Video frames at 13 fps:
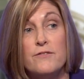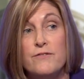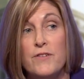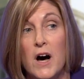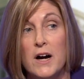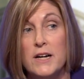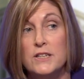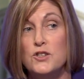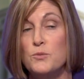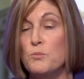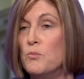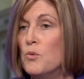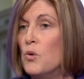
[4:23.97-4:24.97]

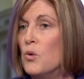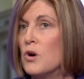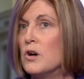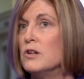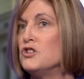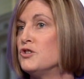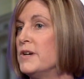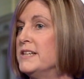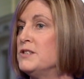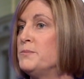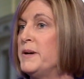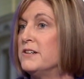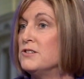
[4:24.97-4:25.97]
find more
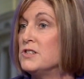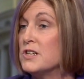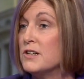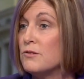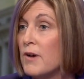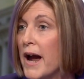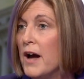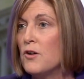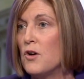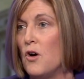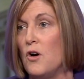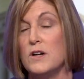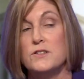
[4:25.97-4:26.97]
transparency around
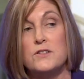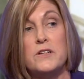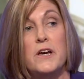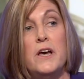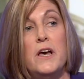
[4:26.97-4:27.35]
cost